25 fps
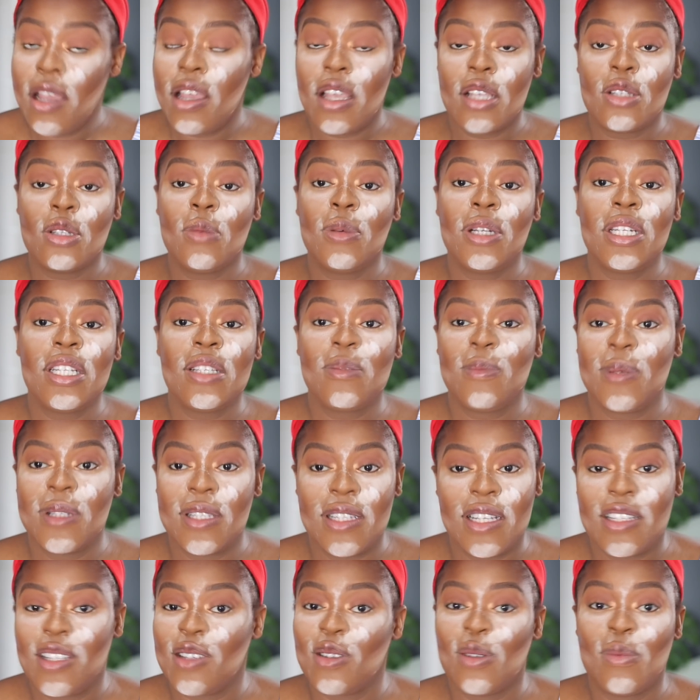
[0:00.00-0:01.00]
It's nobody's
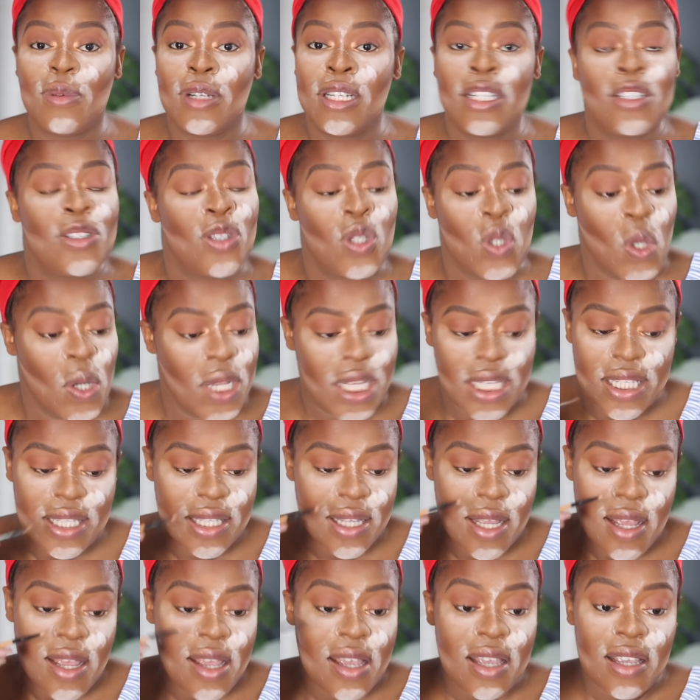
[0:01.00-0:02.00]
business, it's nobody's
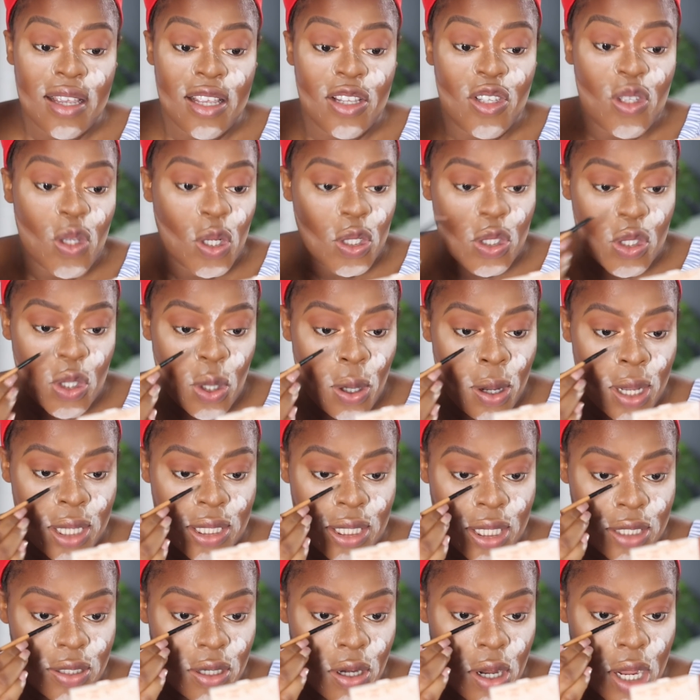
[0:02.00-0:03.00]
choice. It's your
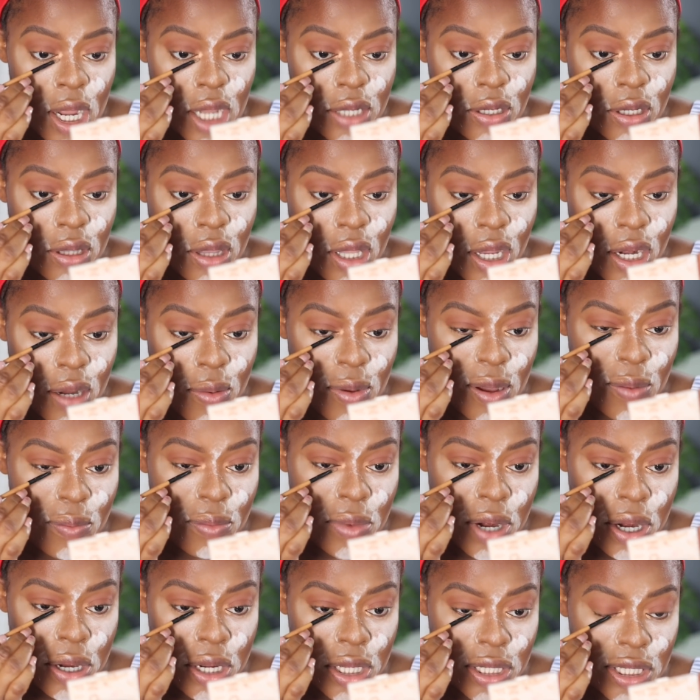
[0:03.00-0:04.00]
choice. As long as you're thinking about
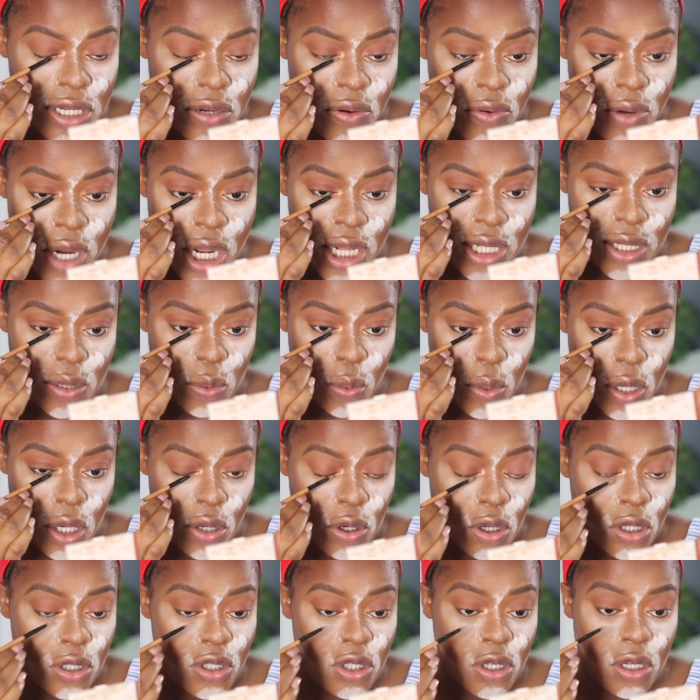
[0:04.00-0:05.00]
marriage the right way,
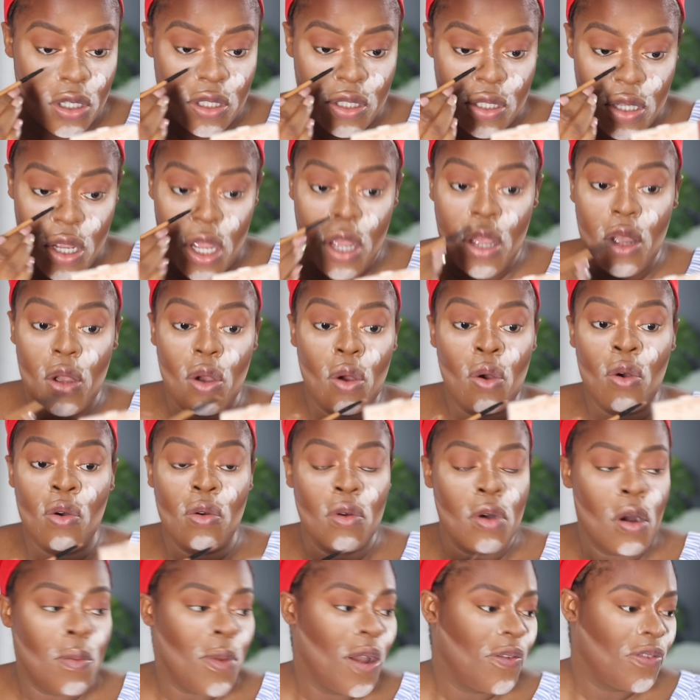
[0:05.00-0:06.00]
not just,
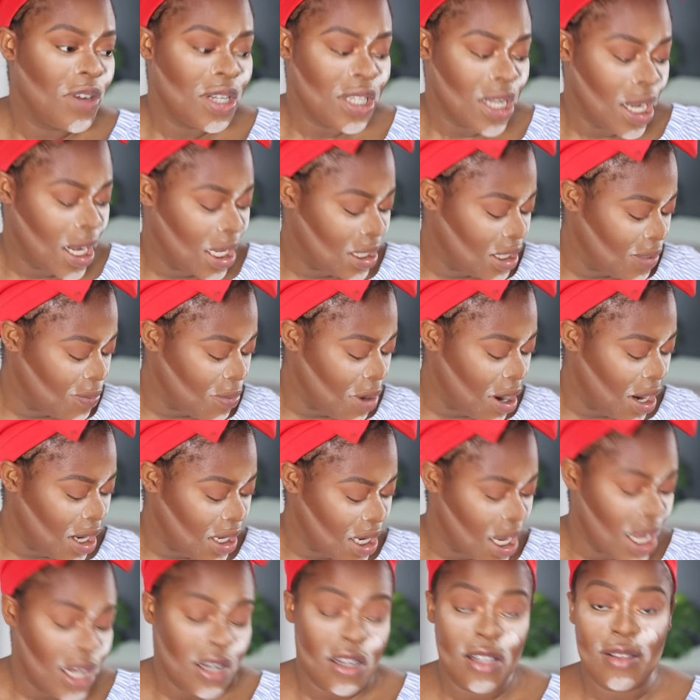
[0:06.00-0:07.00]
oh, all my friends are getting
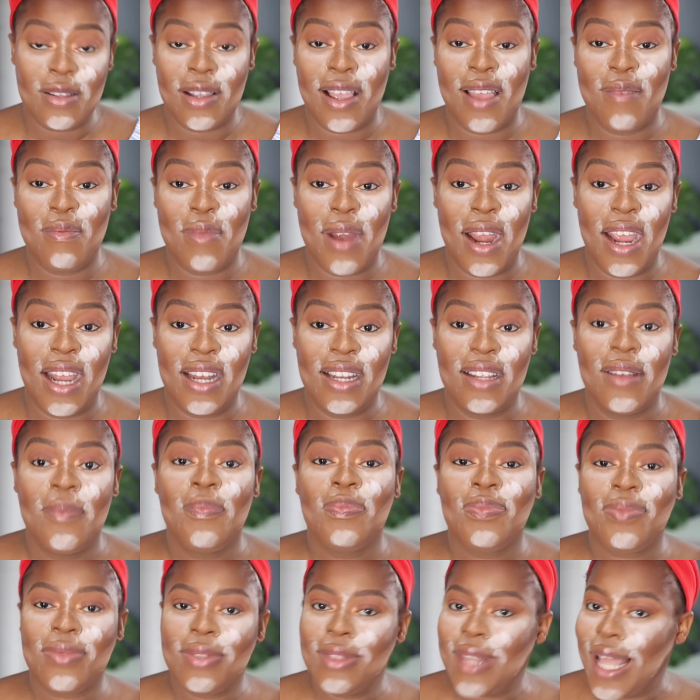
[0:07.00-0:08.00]
married, I need to get married.
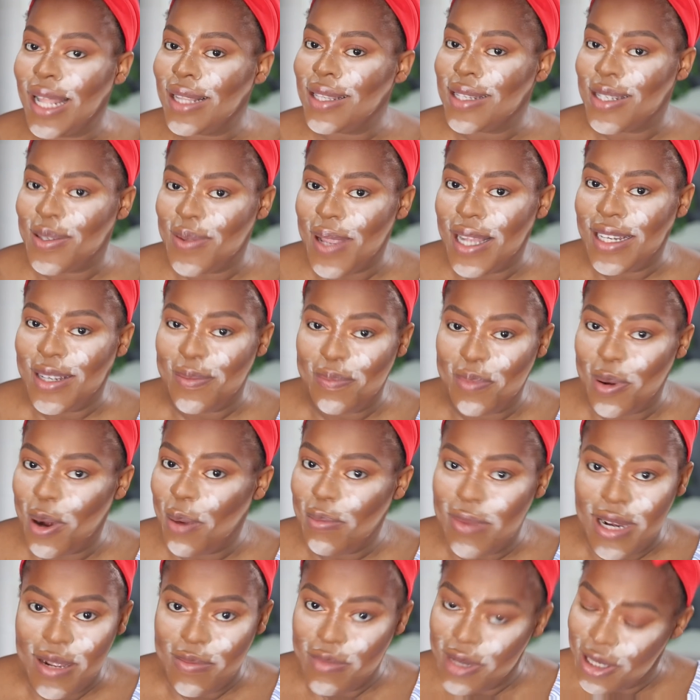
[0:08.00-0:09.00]
That is where the
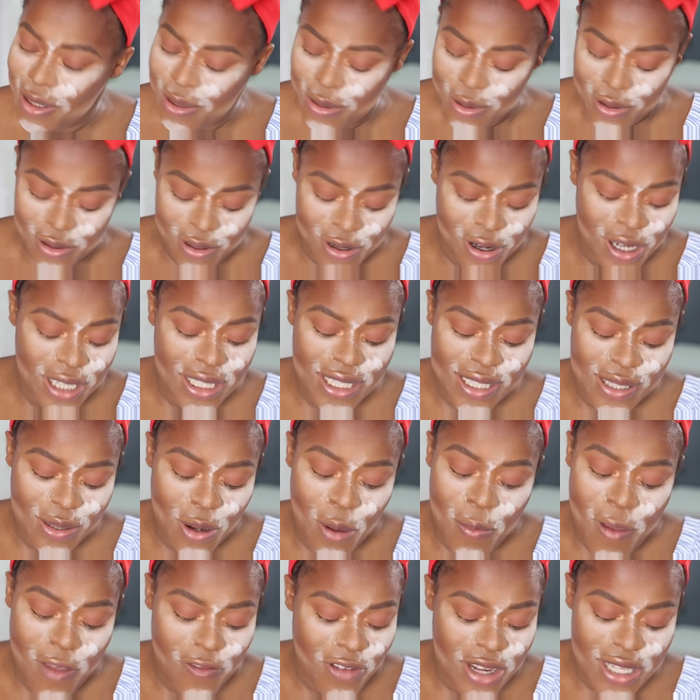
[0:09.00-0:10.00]
problem is. So
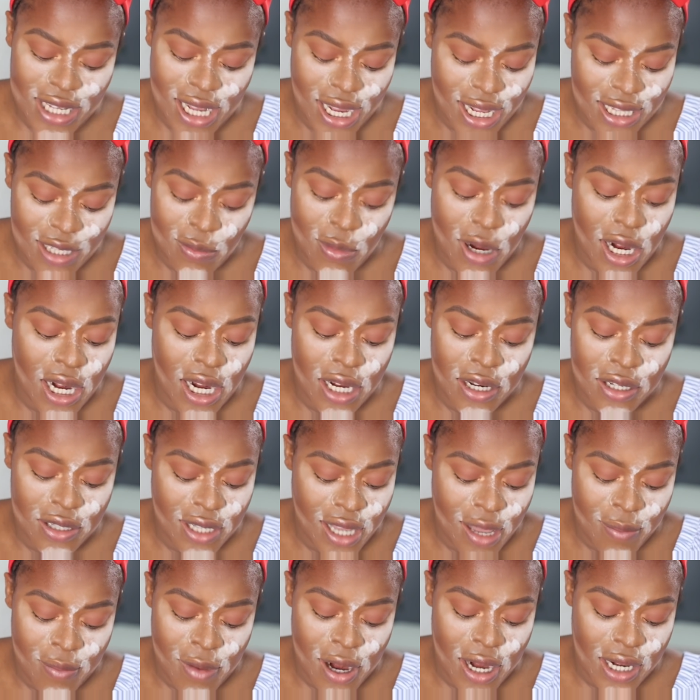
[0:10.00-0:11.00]
all my friends are getting married, I need to
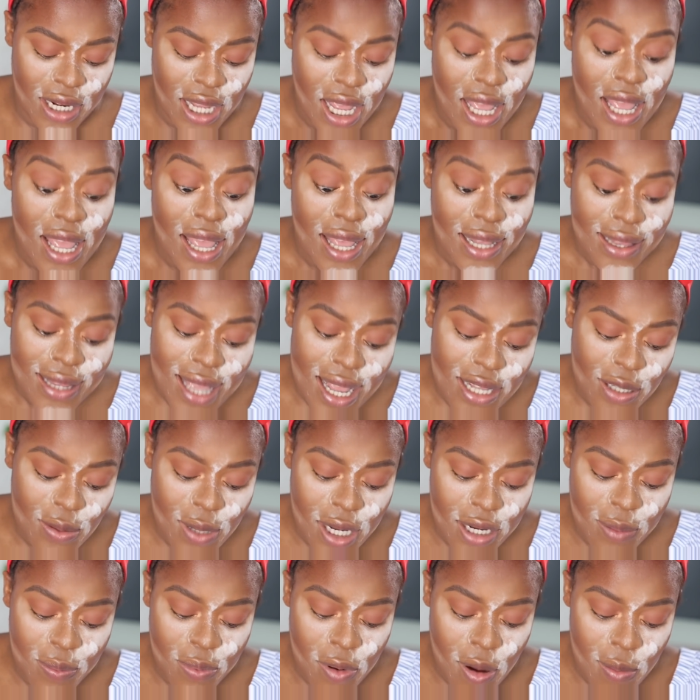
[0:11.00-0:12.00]
get married. That's
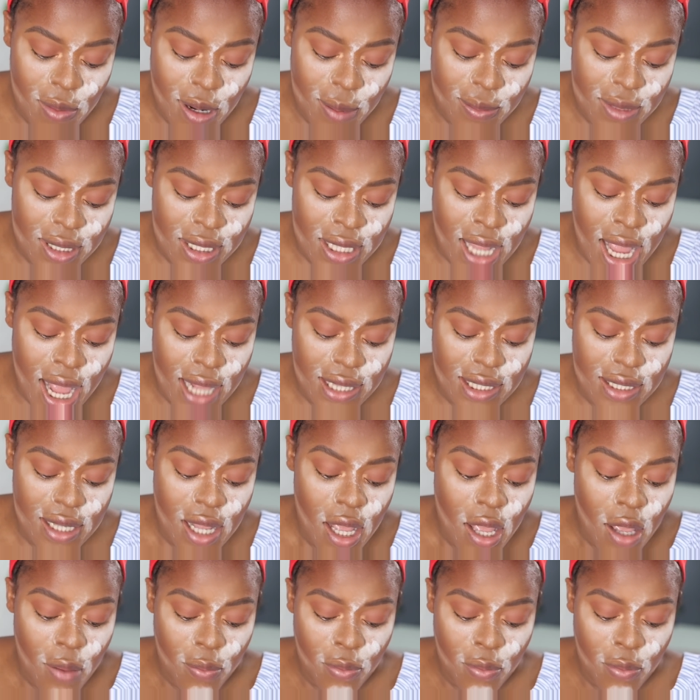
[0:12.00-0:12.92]
where the problem starts.